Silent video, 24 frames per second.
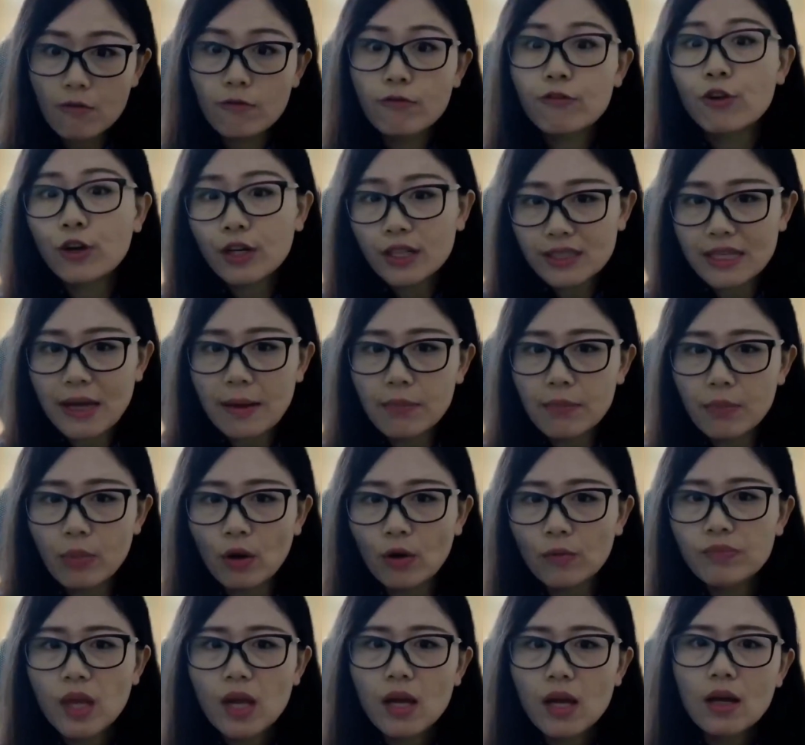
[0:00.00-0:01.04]
For
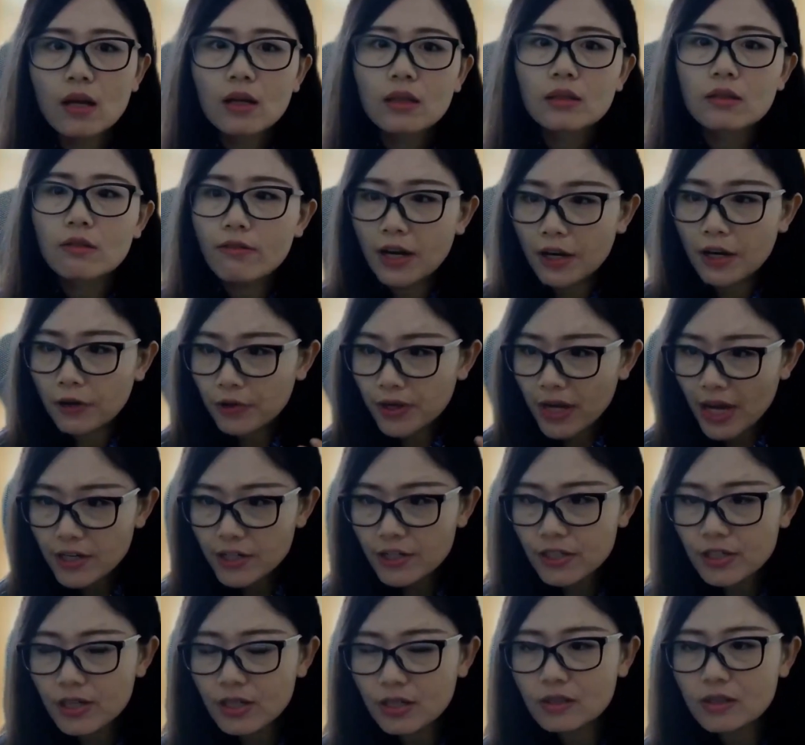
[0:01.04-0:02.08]
example, the
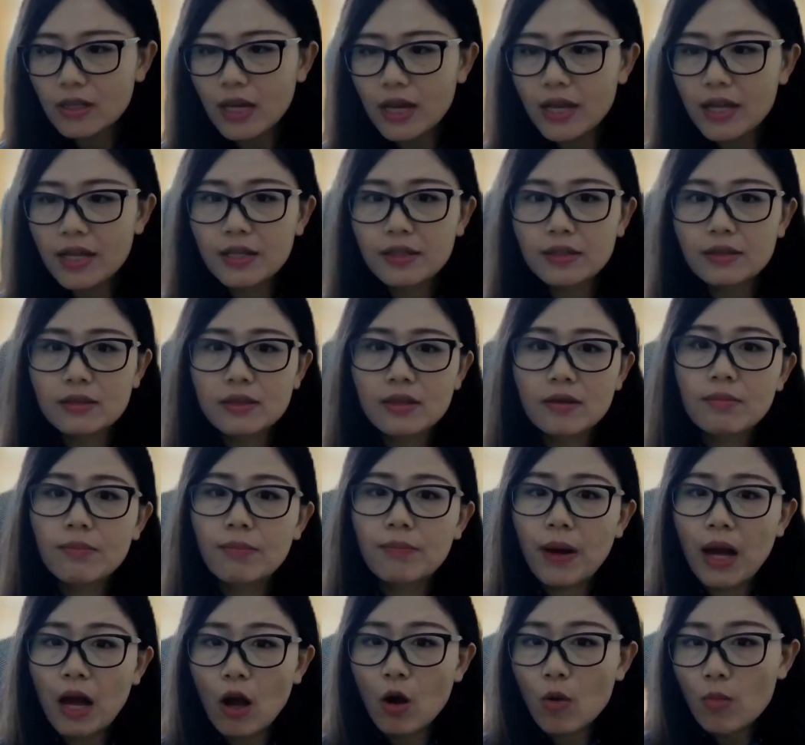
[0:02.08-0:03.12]
variations in the
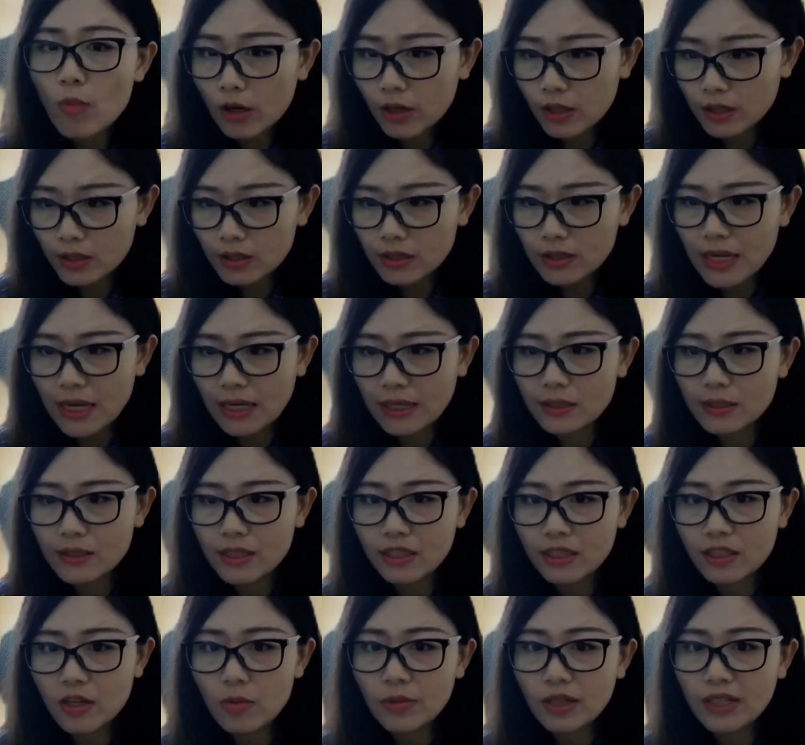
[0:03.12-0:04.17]
biomarker status
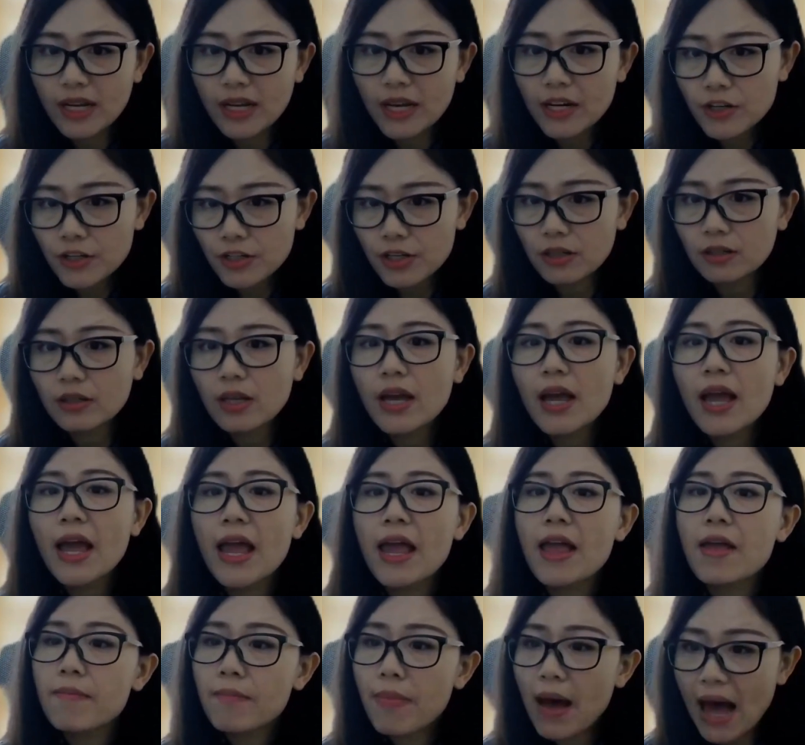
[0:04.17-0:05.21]
determination
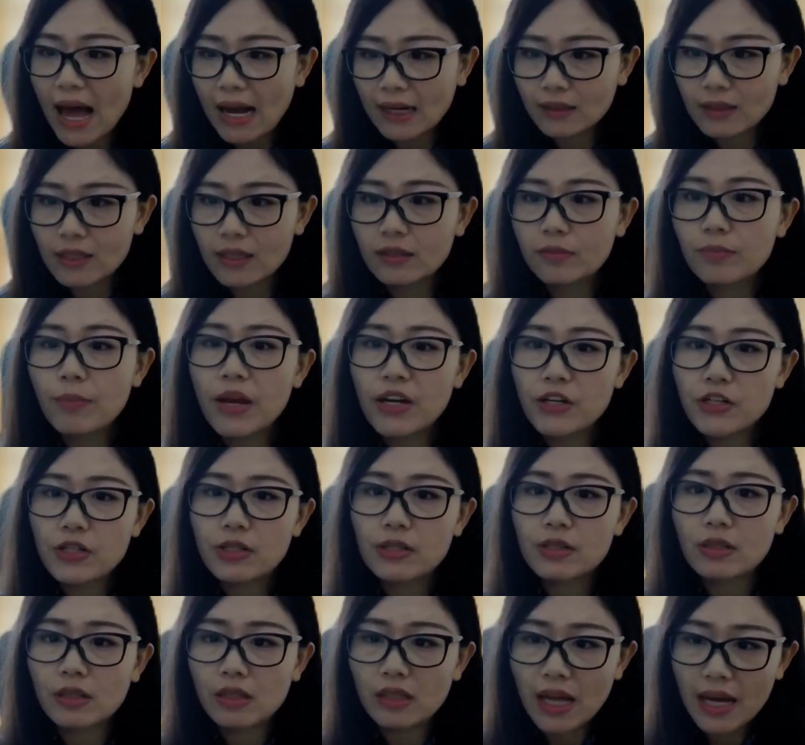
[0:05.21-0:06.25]
impacted
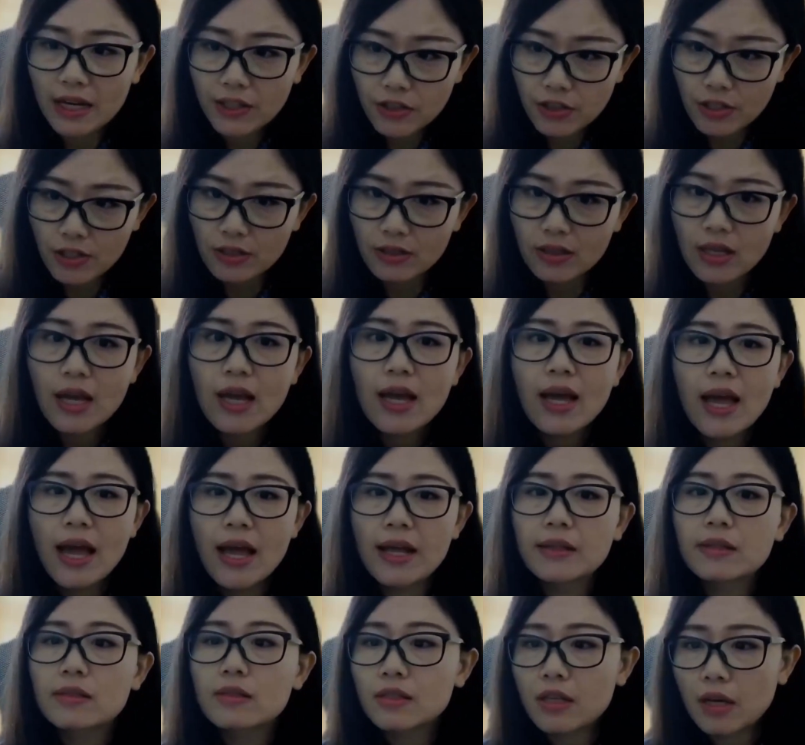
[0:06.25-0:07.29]
patient selection
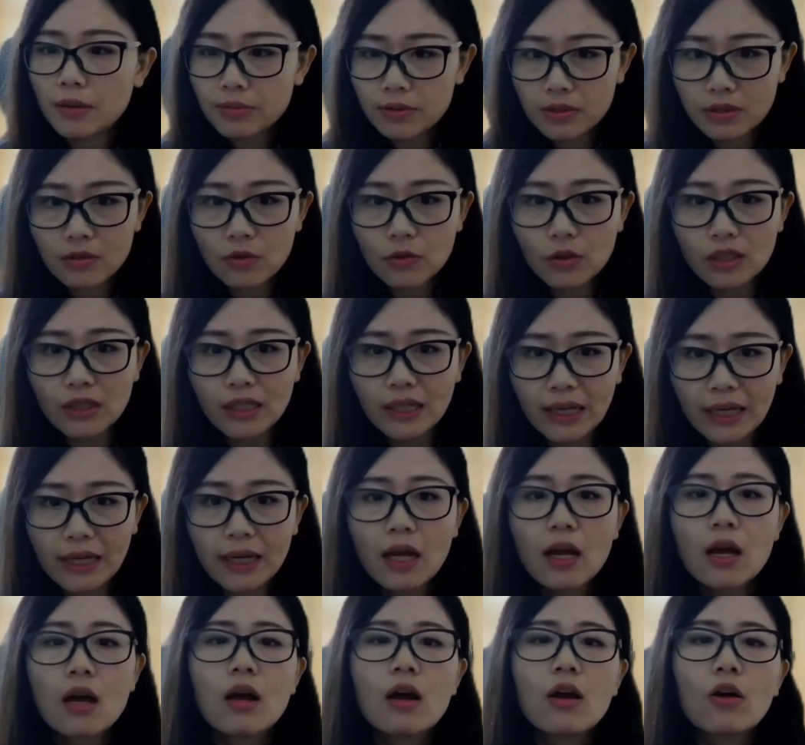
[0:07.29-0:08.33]
and
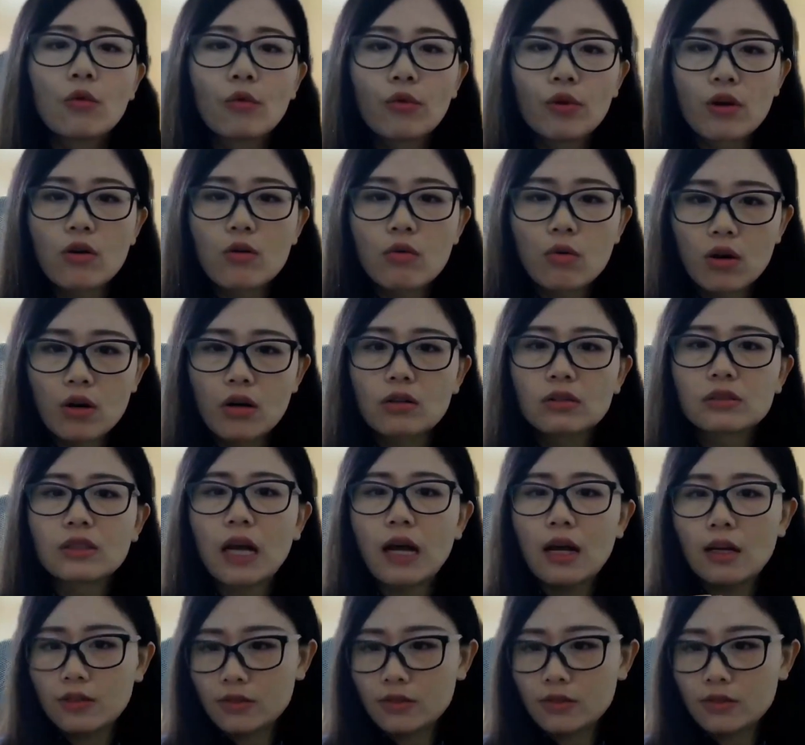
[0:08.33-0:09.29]
subsequently real-world